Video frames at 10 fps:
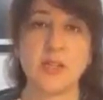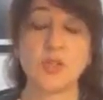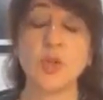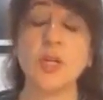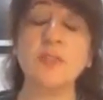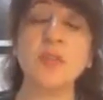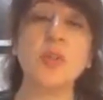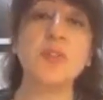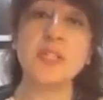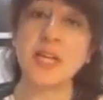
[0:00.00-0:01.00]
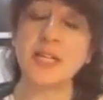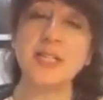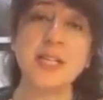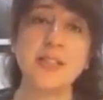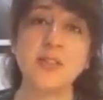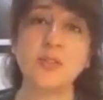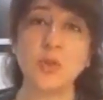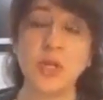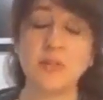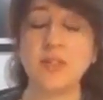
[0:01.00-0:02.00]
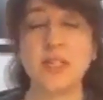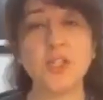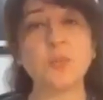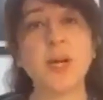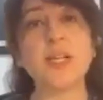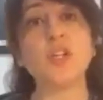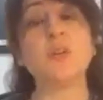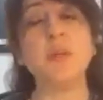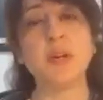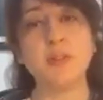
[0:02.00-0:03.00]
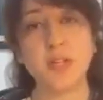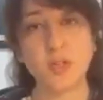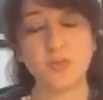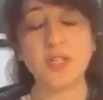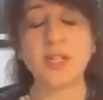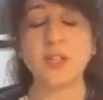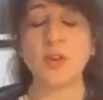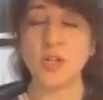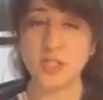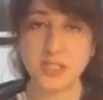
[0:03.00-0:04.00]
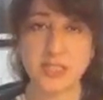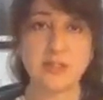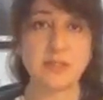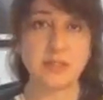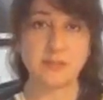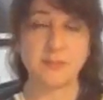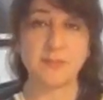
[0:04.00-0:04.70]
So if you have decided that at the soul level, and you might not be aware of it at the conscious level,